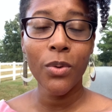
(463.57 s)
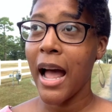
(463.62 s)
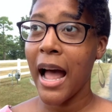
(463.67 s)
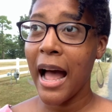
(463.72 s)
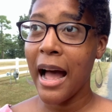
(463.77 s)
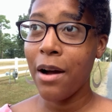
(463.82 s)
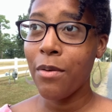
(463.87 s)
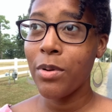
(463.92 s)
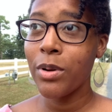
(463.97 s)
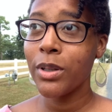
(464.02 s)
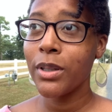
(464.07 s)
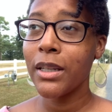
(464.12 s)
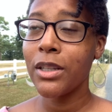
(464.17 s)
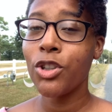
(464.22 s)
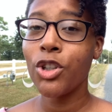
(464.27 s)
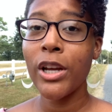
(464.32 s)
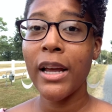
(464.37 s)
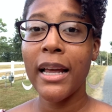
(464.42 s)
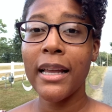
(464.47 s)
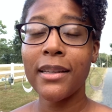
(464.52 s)
I would
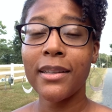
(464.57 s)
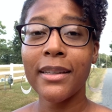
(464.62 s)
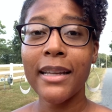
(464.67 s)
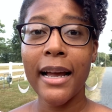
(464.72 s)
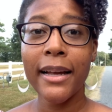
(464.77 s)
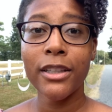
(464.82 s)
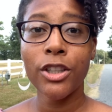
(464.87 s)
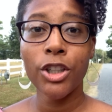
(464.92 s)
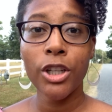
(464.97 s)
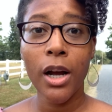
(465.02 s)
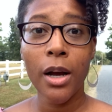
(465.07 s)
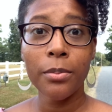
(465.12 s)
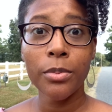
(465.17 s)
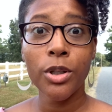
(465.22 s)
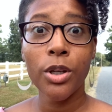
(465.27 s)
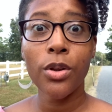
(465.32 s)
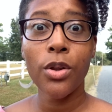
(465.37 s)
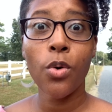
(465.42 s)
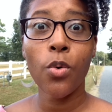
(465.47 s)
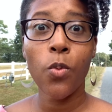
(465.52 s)
suggest not jump
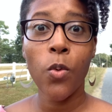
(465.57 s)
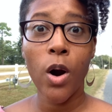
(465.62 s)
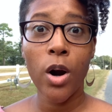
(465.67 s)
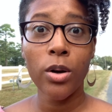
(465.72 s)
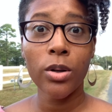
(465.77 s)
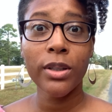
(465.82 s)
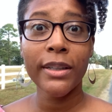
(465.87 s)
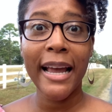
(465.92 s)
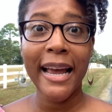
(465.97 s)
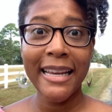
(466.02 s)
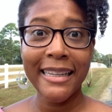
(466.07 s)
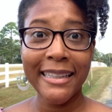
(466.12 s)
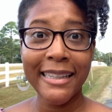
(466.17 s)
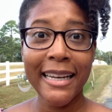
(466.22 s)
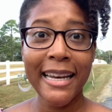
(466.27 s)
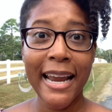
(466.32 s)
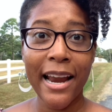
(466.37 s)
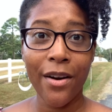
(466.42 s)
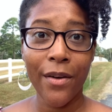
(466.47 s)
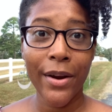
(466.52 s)
to the worst case
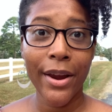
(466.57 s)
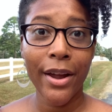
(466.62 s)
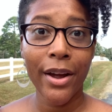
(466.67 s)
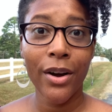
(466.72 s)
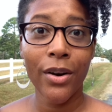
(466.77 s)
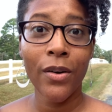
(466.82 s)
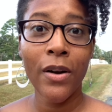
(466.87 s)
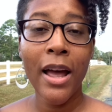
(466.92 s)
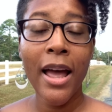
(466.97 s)
scenario